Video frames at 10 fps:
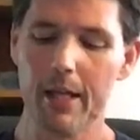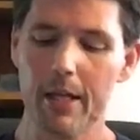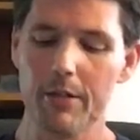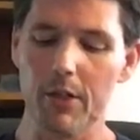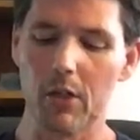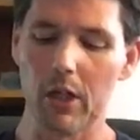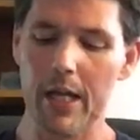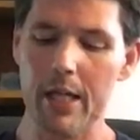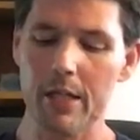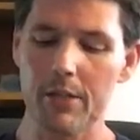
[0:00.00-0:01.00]
to
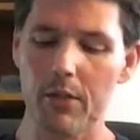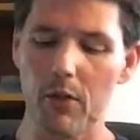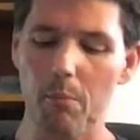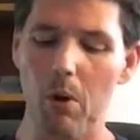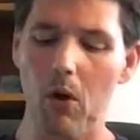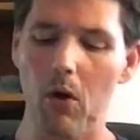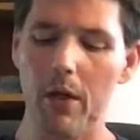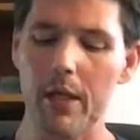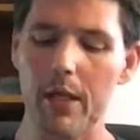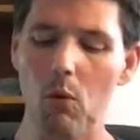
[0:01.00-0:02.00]
glean until the
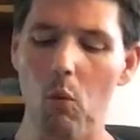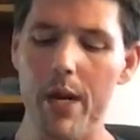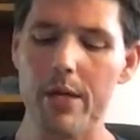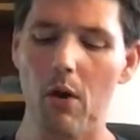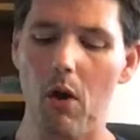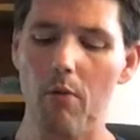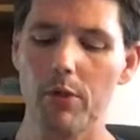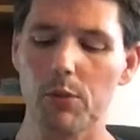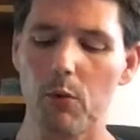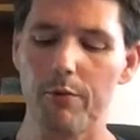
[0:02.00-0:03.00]
barley and wheat
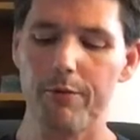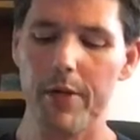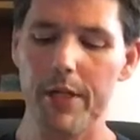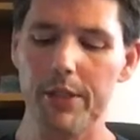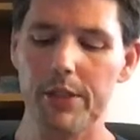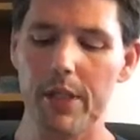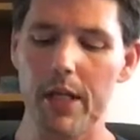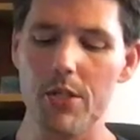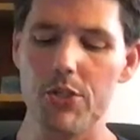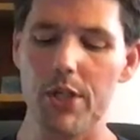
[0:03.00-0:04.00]
harvest were finished,
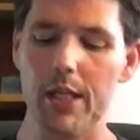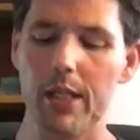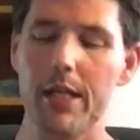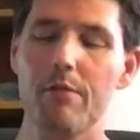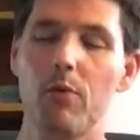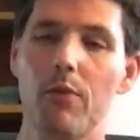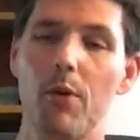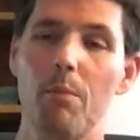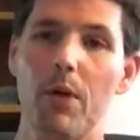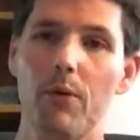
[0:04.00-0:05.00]
and she lived with her
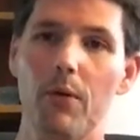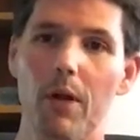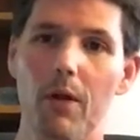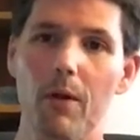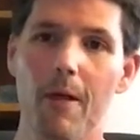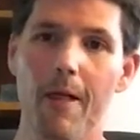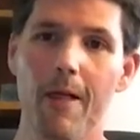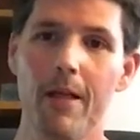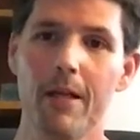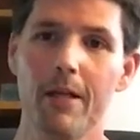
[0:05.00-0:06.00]
mother-in-law.
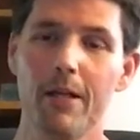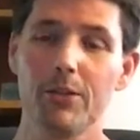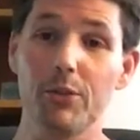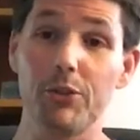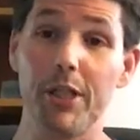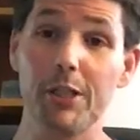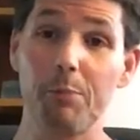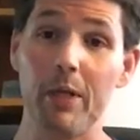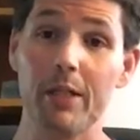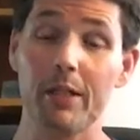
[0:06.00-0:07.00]
So she
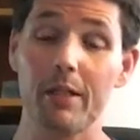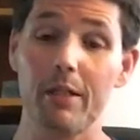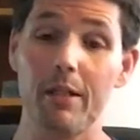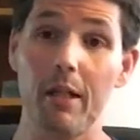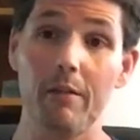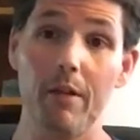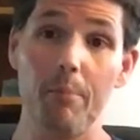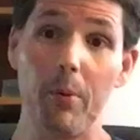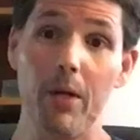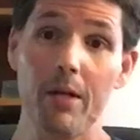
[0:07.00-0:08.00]
spent the
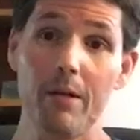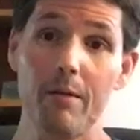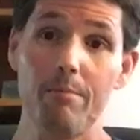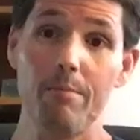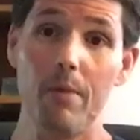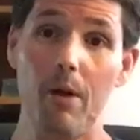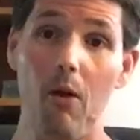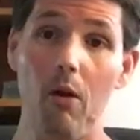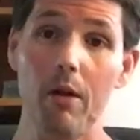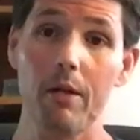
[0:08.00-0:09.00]
period of the
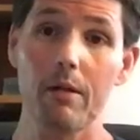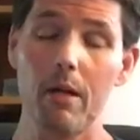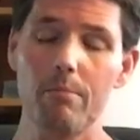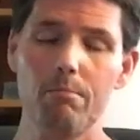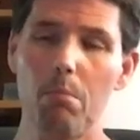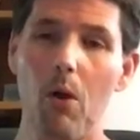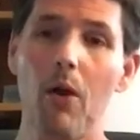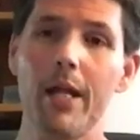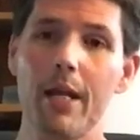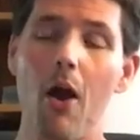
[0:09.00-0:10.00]

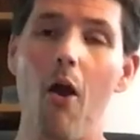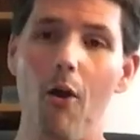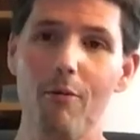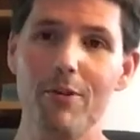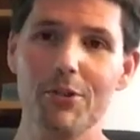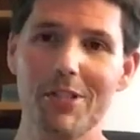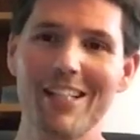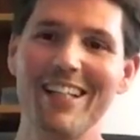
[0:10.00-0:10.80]
barley harvest